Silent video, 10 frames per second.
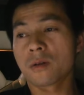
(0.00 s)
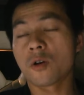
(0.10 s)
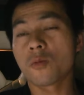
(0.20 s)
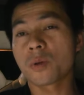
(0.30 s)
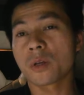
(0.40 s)

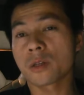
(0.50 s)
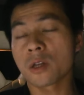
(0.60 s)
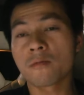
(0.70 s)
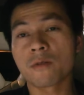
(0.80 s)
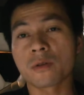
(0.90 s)
opened
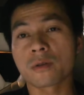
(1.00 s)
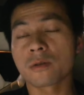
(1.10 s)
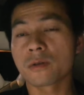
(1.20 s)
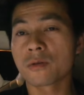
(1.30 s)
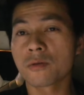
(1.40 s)
another one,
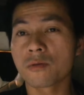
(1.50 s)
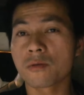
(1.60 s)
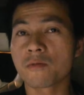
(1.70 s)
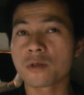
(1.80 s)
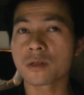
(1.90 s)

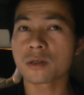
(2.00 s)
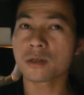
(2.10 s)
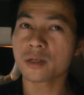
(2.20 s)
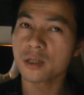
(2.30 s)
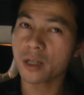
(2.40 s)
Rud, which is
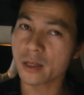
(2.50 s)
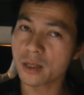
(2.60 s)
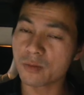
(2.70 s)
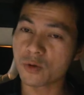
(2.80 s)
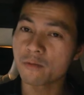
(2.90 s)

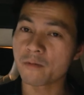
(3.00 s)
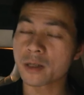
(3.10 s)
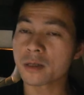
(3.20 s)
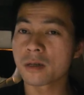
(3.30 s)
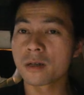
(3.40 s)
slightly more
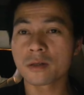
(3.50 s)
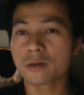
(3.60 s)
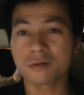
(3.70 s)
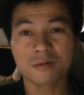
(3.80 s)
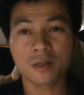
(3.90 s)
west.
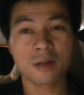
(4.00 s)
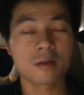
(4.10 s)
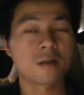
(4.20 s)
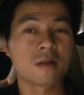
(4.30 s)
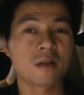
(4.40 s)
So you see,
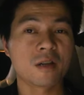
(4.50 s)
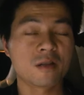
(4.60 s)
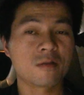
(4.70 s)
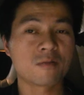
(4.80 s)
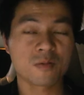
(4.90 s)

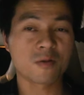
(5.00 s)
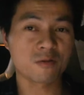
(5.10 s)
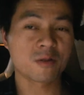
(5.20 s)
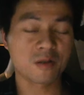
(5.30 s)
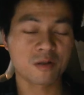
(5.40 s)
in
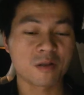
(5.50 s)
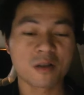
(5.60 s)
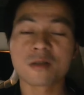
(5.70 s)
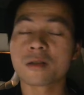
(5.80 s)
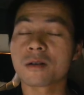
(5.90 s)
already in
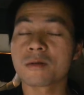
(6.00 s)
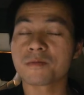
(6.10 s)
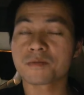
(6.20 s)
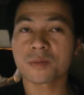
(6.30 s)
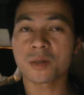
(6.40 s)
in,
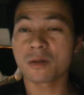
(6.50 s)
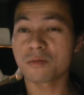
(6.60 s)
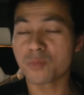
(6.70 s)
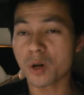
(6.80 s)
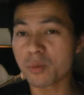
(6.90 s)
um,
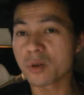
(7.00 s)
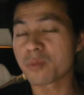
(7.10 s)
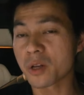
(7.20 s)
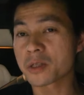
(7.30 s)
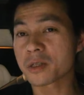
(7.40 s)
in popular
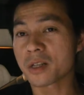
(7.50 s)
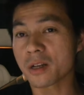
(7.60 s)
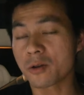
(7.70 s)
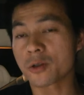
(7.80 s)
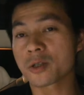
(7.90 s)
places
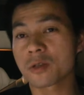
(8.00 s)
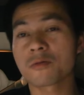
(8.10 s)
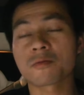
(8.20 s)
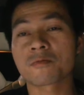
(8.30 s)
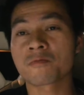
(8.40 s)
like
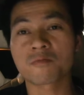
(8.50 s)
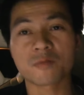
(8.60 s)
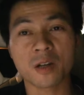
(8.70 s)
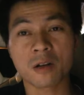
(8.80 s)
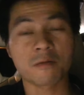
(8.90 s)
Oslo,
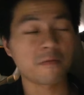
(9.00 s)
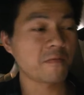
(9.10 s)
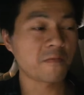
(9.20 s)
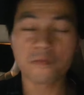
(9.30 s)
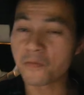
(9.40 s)
there are
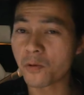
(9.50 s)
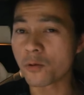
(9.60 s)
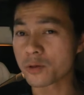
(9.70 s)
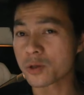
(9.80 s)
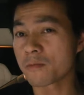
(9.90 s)

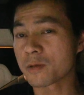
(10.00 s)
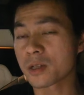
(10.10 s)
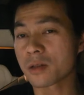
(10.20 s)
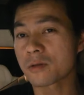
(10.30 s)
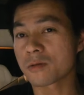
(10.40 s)
four service
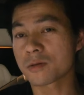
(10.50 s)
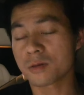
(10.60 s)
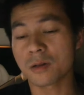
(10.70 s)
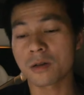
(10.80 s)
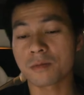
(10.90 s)

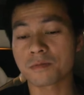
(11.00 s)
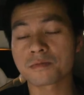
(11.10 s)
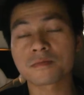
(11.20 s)
centers. Yeah.